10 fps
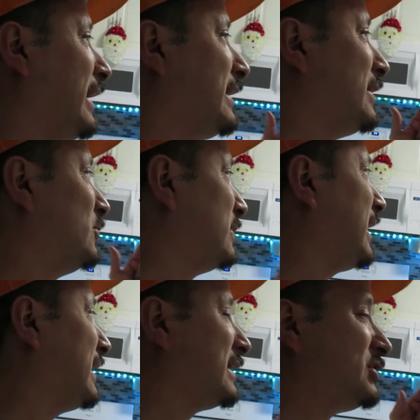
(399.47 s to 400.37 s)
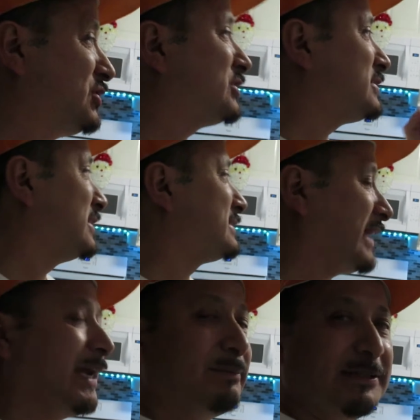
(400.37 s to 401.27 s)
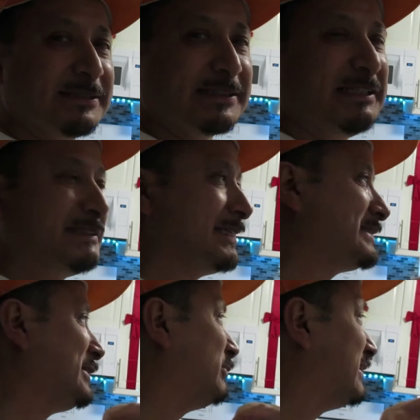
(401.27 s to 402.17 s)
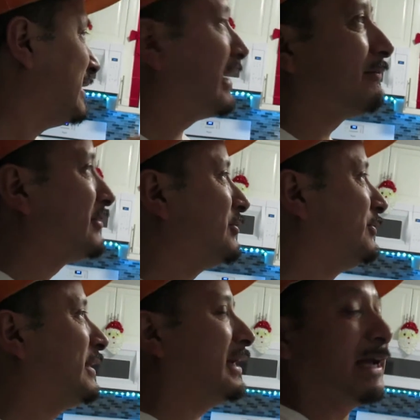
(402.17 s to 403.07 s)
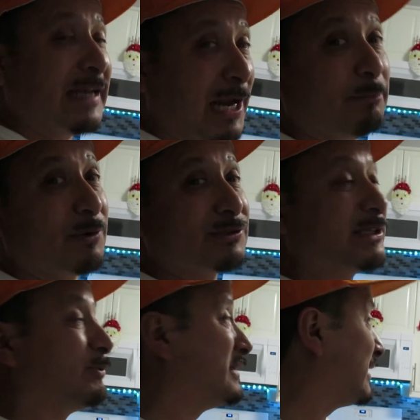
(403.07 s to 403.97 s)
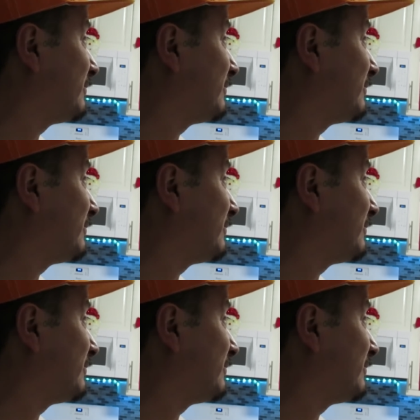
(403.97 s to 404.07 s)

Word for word: And I know a guy that just does cabinets. He says he would never do that, and I personally would